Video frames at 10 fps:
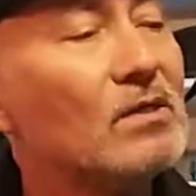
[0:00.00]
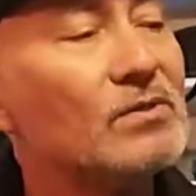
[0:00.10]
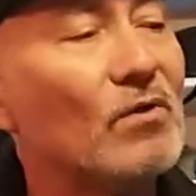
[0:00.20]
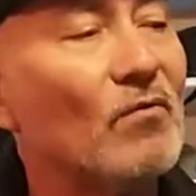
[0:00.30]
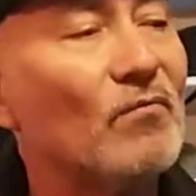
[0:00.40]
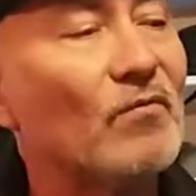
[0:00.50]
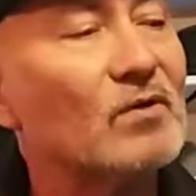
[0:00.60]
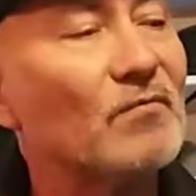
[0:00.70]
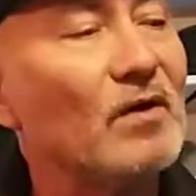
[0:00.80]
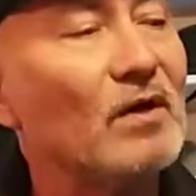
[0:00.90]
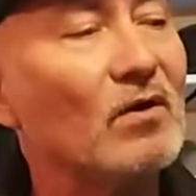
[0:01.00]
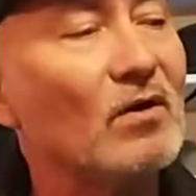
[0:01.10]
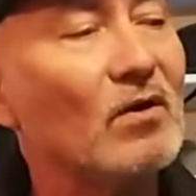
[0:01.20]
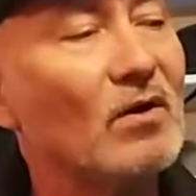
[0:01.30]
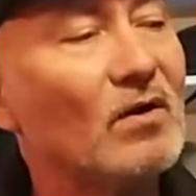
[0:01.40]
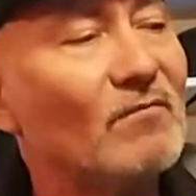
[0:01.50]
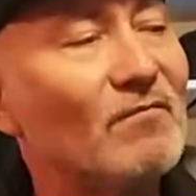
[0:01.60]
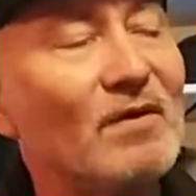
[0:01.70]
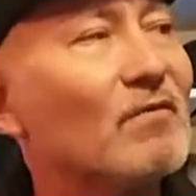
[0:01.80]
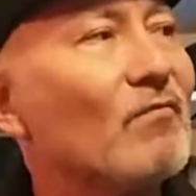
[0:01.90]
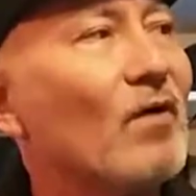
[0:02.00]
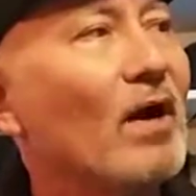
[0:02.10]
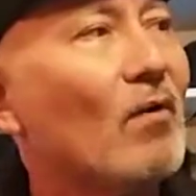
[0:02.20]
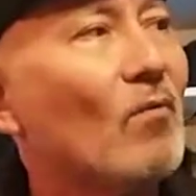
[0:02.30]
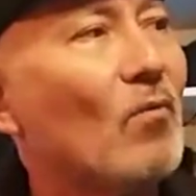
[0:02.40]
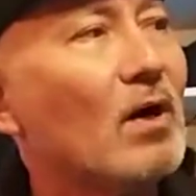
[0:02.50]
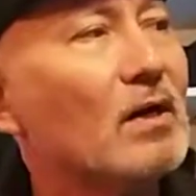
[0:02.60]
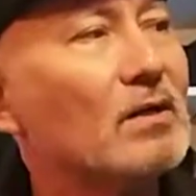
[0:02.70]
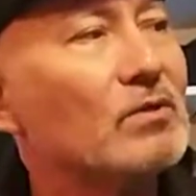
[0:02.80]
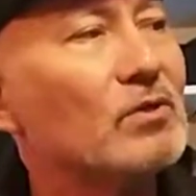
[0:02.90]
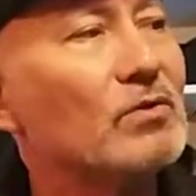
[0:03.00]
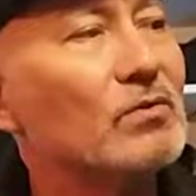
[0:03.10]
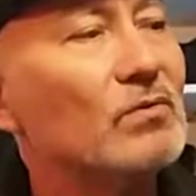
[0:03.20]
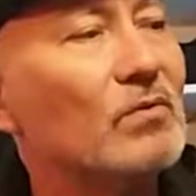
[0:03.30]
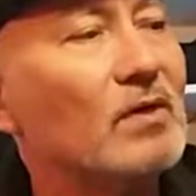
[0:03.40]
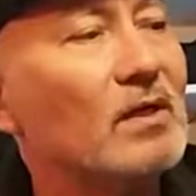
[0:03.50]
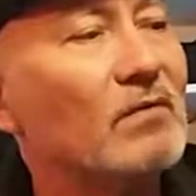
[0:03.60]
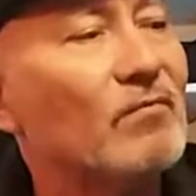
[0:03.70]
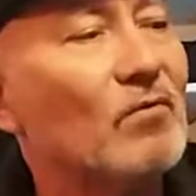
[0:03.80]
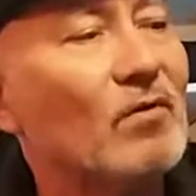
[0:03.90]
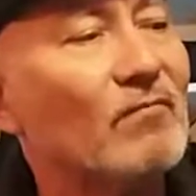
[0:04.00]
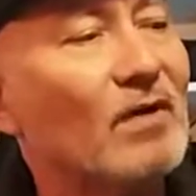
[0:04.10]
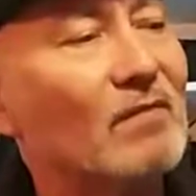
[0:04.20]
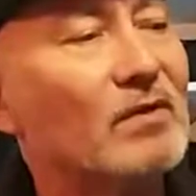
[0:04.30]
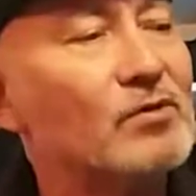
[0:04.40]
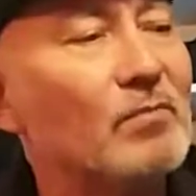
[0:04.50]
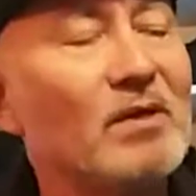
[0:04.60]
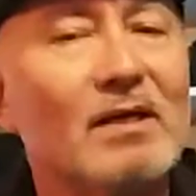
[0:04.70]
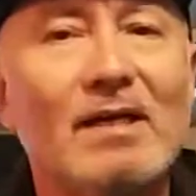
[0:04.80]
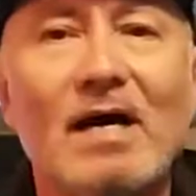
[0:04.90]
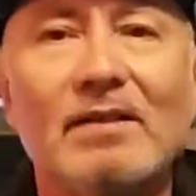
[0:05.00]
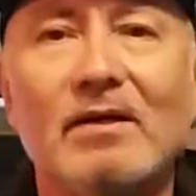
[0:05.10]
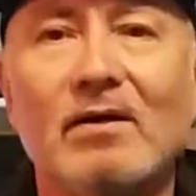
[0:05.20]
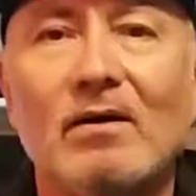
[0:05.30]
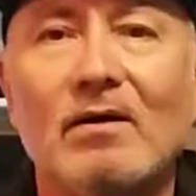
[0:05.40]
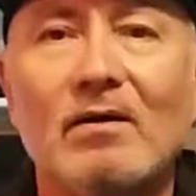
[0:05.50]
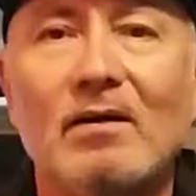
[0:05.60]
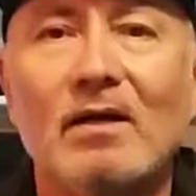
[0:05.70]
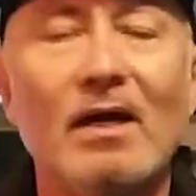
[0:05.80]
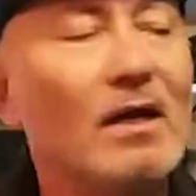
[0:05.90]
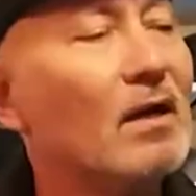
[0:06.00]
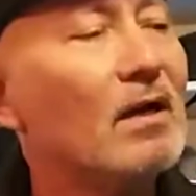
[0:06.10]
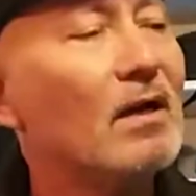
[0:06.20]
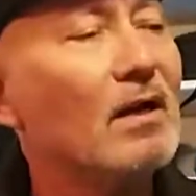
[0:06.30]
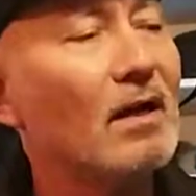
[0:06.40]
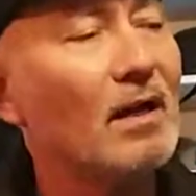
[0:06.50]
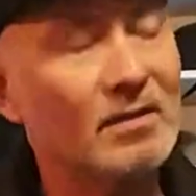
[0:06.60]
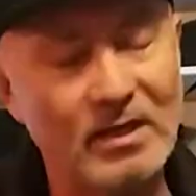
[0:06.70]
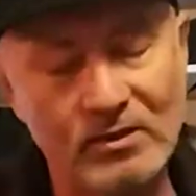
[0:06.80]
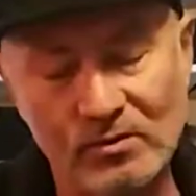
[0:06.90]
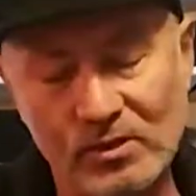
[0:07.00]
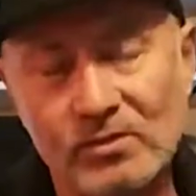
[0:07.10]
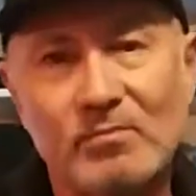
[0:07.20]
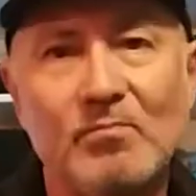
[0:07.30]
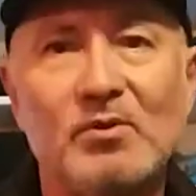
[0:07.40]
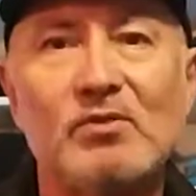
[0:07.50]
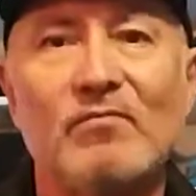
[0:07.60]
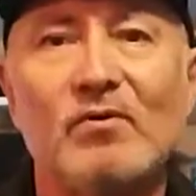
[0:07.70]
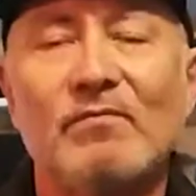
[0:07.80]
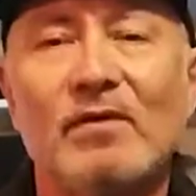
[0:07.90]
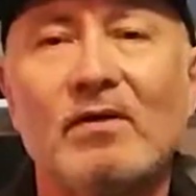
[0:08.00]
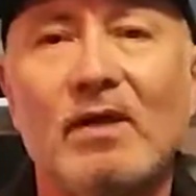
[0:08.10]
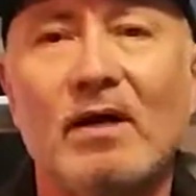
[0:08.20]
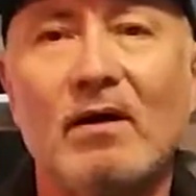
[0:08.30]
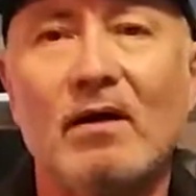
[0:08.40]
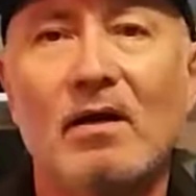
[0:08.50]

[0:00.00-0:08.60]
So first finger, fifth fret, 1, 2, 3, 4, 5, and there should be a dot there, okay? And then you just put your first finger there.